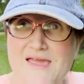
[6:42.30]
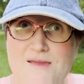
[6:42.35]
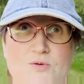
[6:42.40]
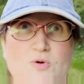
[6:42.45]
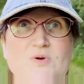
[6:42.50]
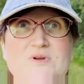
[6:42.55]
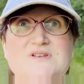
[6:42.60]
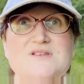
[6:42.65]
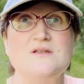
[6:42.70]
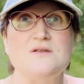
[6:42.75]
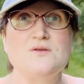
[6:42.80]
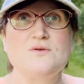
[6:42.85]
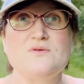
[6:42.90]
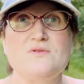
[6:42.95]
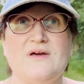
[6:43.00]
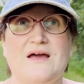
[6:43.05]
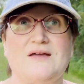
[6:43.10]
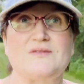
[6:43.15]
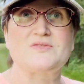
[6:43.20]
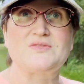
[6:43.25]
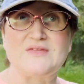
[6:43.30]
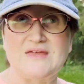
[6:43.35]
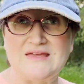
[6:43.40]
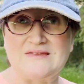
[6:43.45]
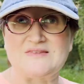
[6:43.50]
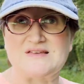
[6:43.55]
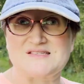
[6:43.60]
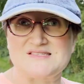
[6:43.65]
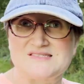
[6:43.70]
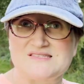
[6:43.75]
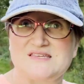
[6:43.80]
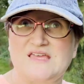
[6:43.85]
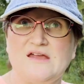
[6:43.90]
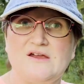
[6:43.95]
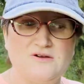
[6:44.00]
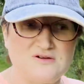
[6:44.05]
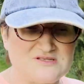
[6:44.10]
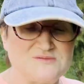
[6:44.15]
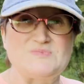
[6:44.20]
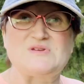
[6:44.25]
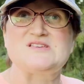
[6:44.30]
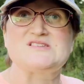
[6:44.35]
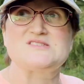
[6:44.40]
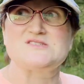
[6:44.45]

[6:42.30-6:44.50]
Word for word: am going to do that thing that scares me